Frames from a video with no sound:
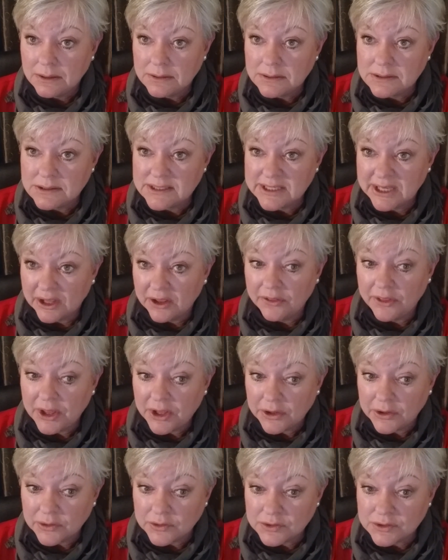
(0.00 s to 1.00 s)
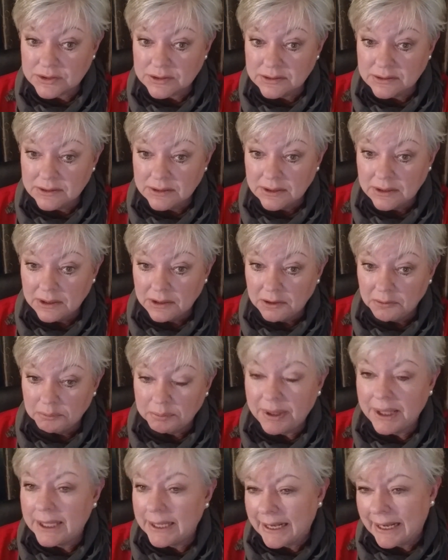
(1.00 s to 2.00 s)
sell those,
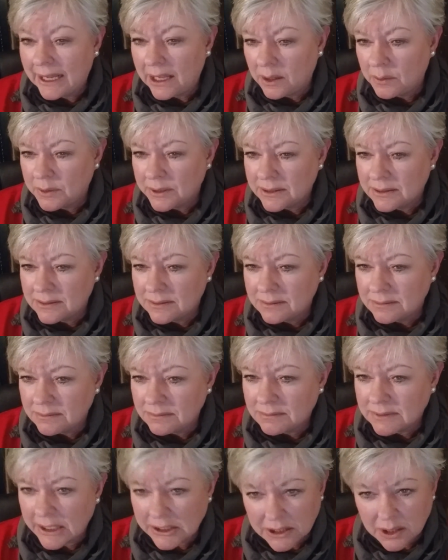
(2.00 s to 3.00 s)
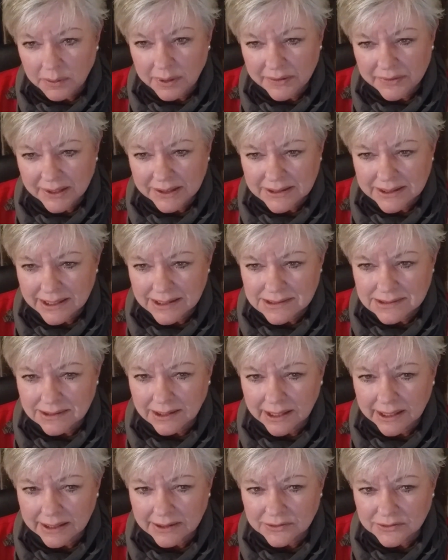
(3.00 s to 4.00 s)
but how would they know what they taste
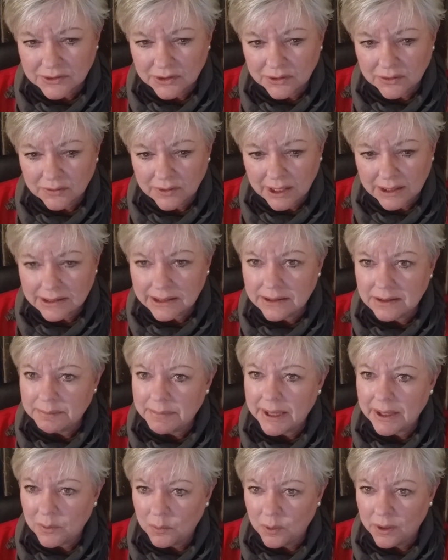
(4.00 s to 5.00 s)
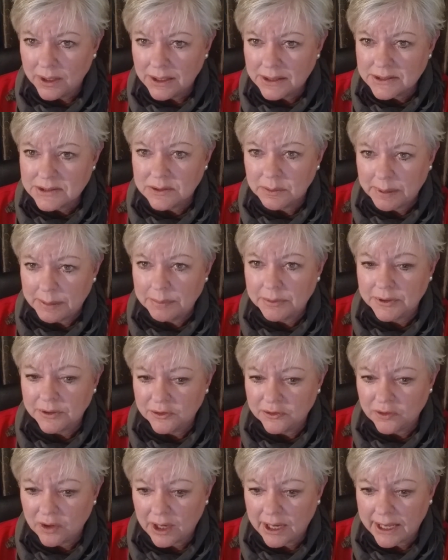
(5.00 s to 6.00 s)
like? So I need to make one so people can
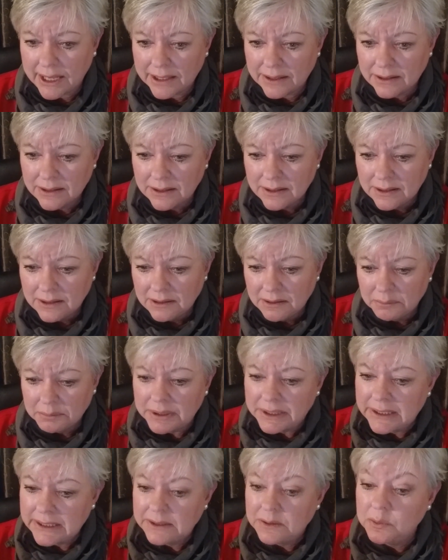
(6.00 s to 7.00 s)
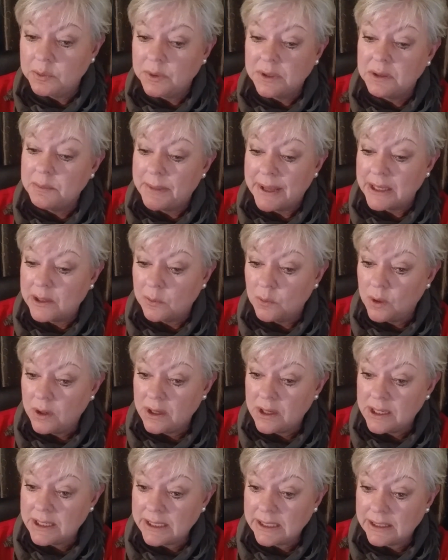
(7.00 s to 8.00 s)
try it. But I didn't want to make
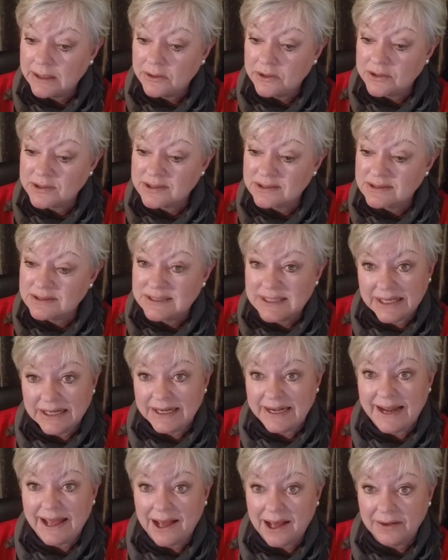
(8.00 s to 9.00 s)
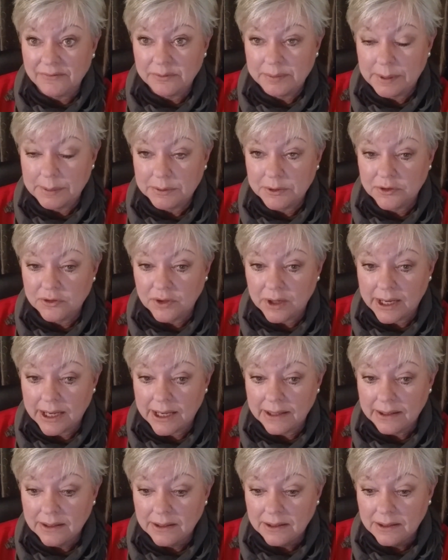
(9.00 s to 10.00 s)
one and just set it out for people to
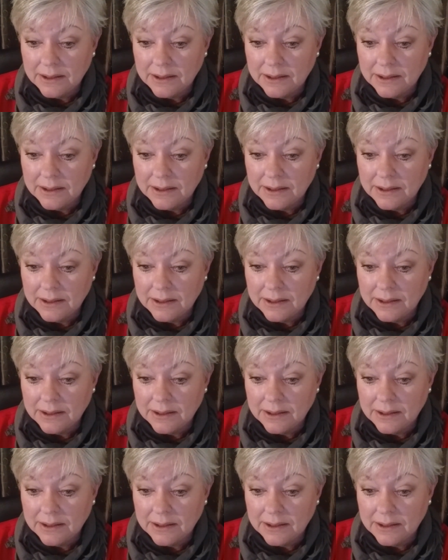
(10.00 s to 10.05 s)
try.